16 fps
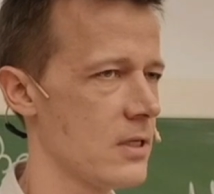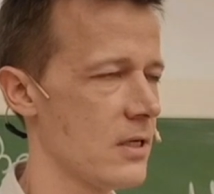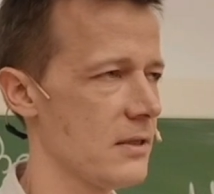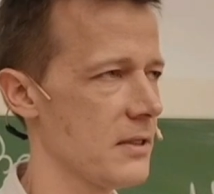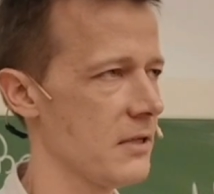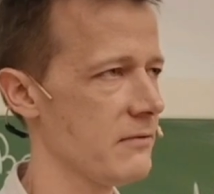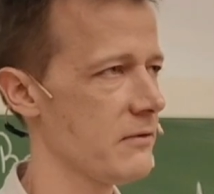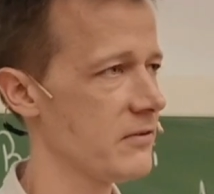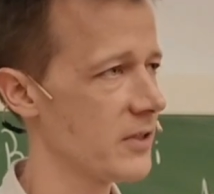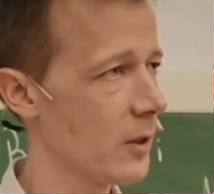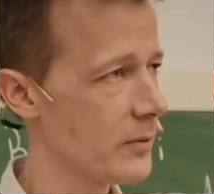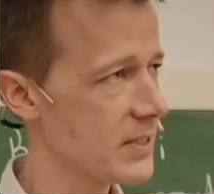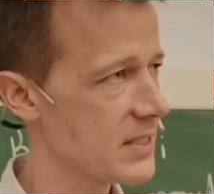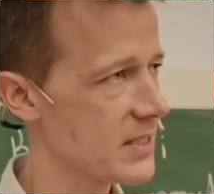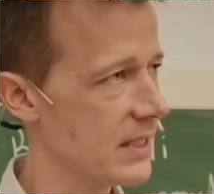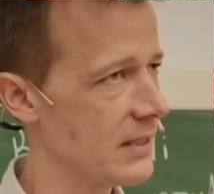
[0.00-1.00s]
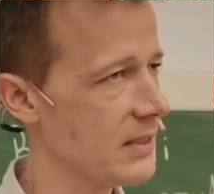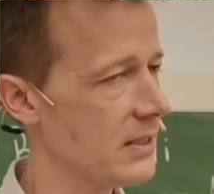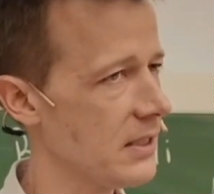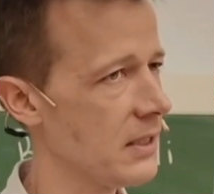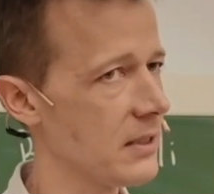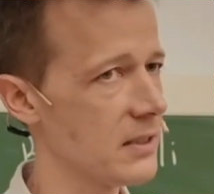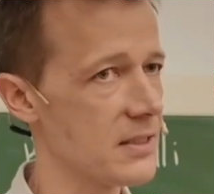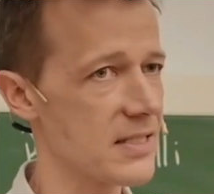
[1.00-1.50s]
that we've now been
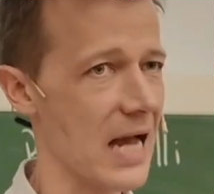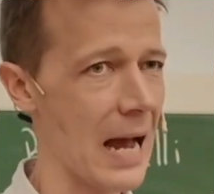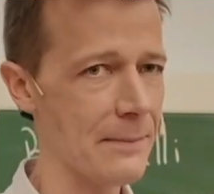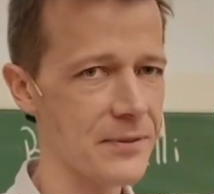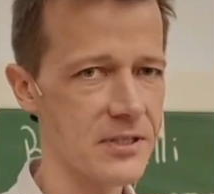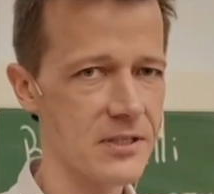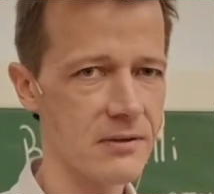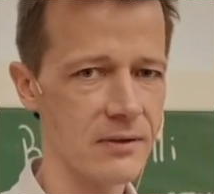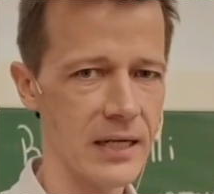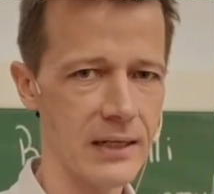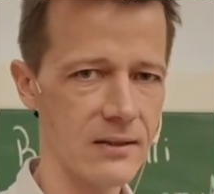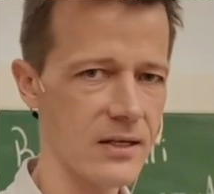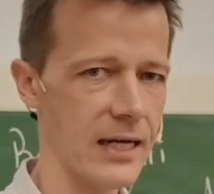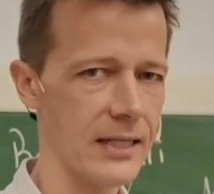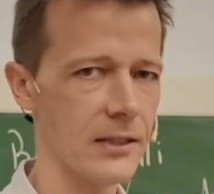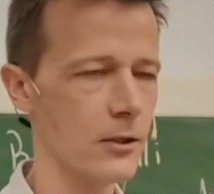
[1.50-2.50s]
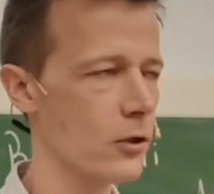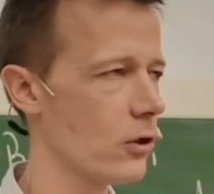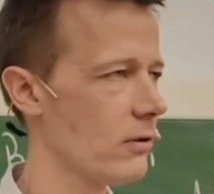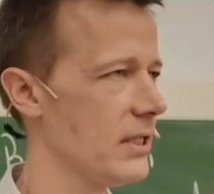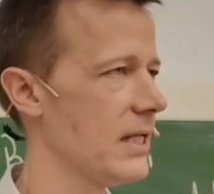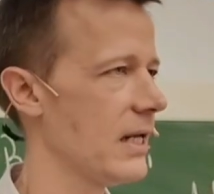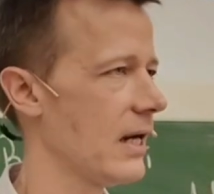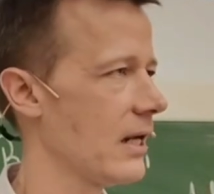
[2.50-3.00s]
studying in this abstract
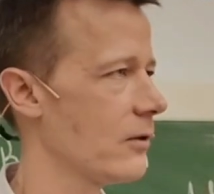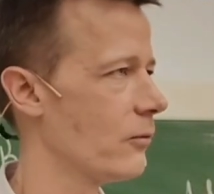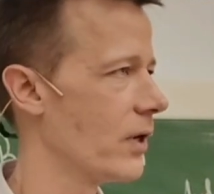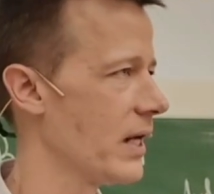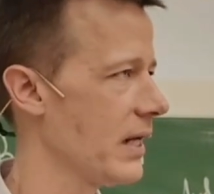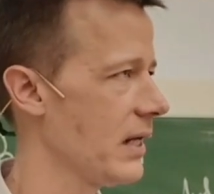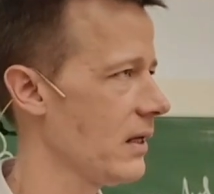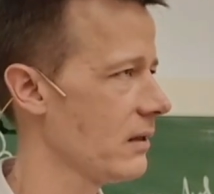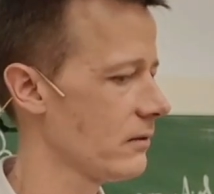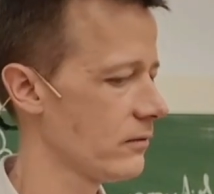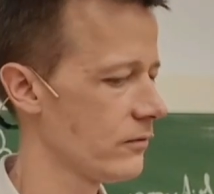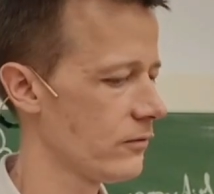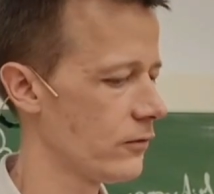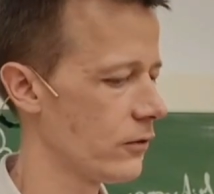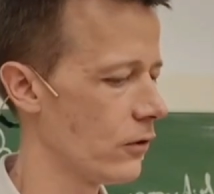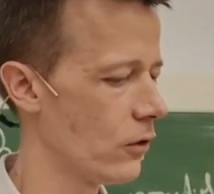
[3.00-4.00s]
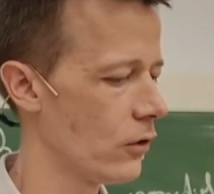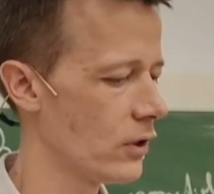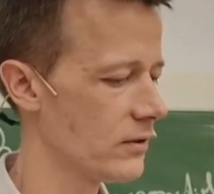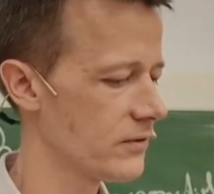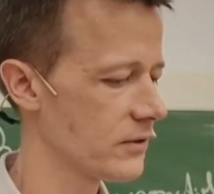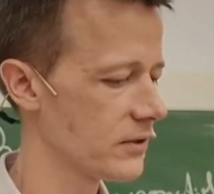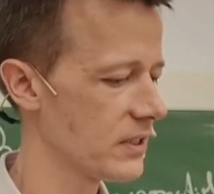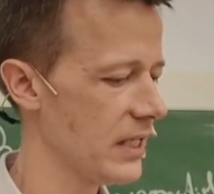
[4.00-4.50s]
category-like way for all
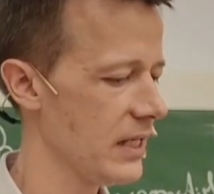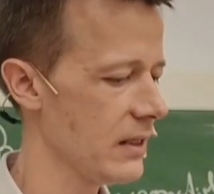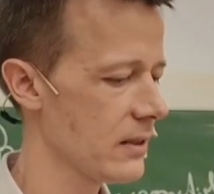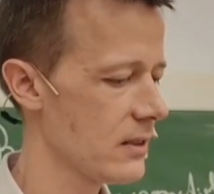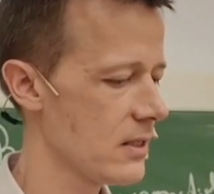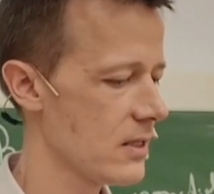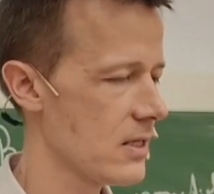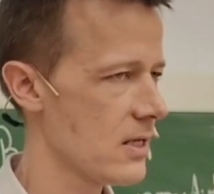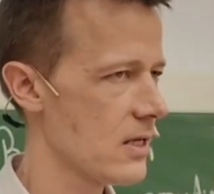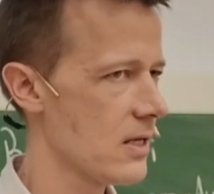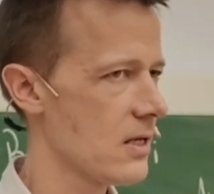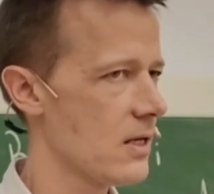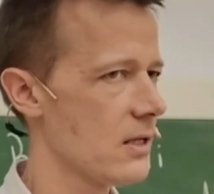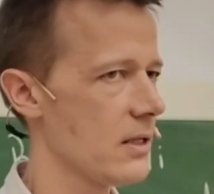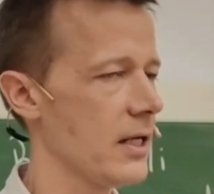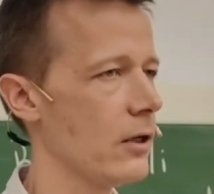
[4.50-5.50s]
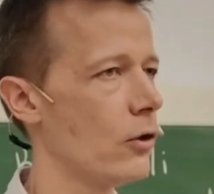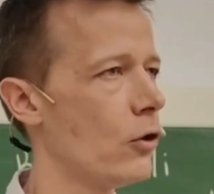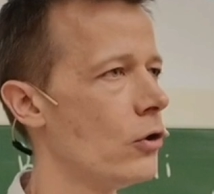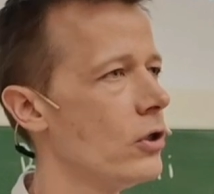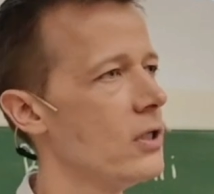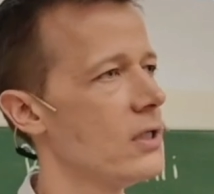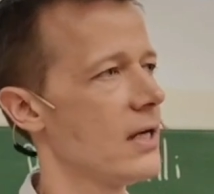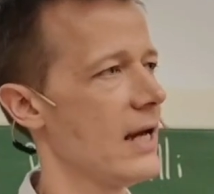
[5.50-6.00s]
of today. They are
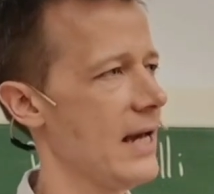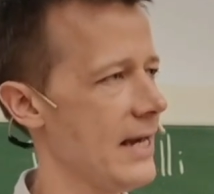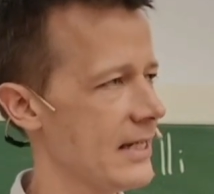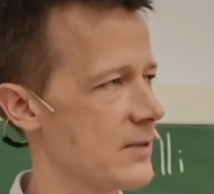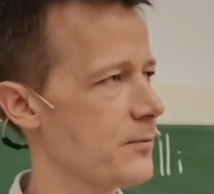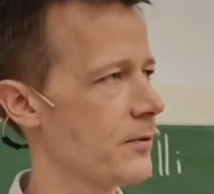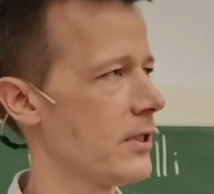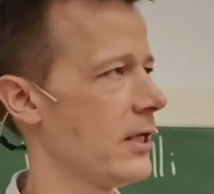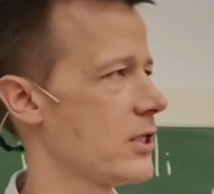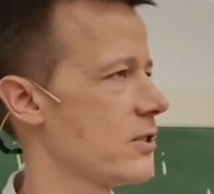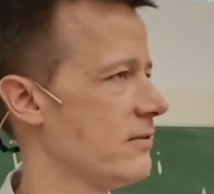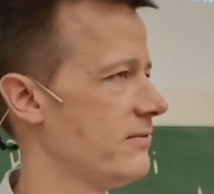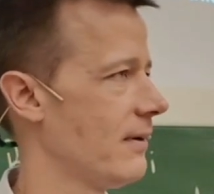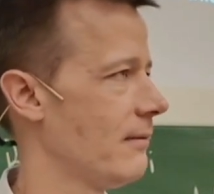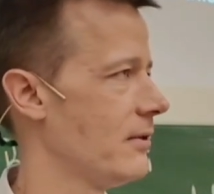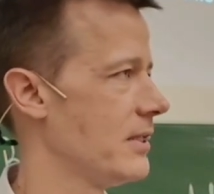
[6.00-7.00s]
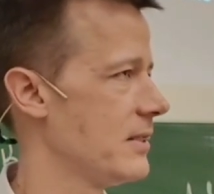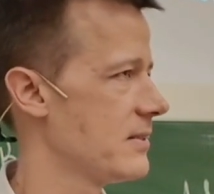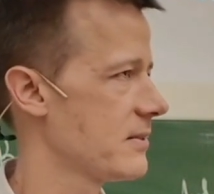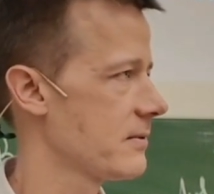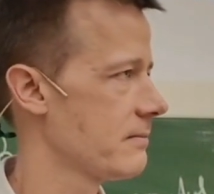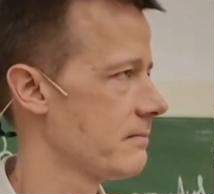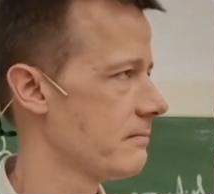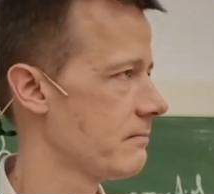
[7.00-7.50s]
all exponential families.
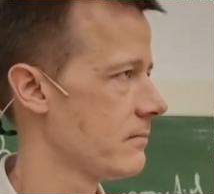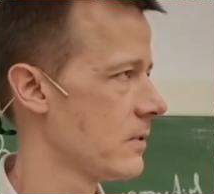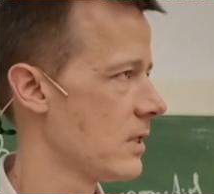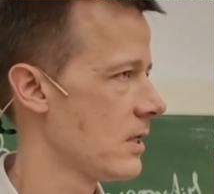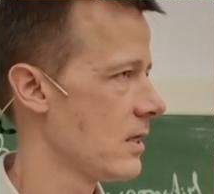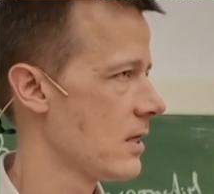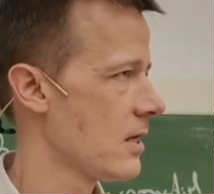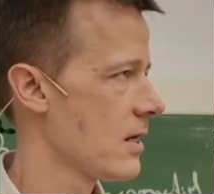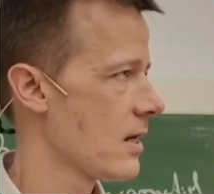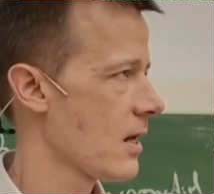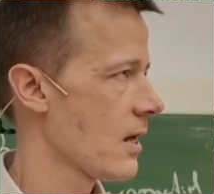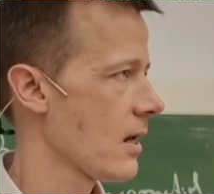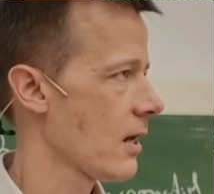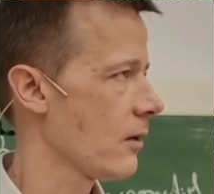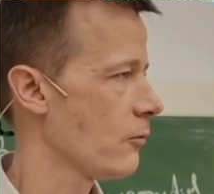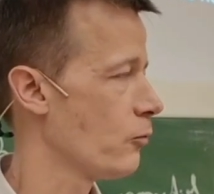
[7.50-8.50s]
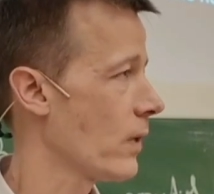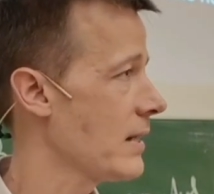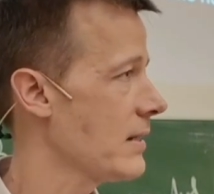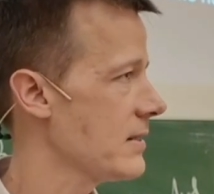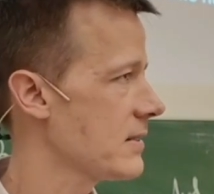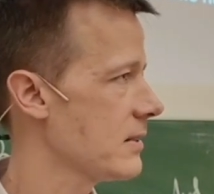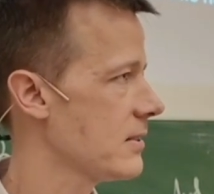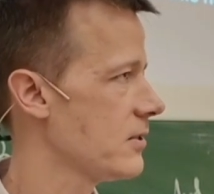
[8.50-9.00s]
And why
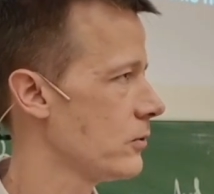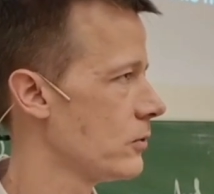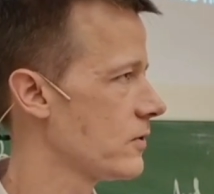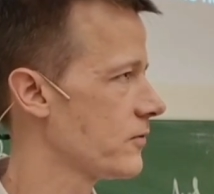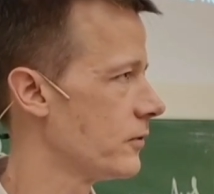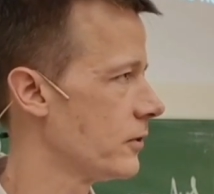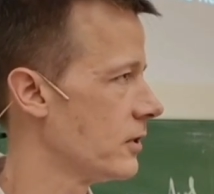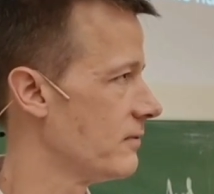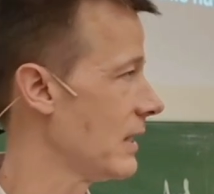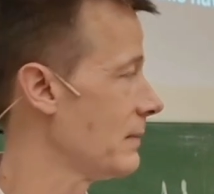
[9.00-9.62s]
is this useful? Well,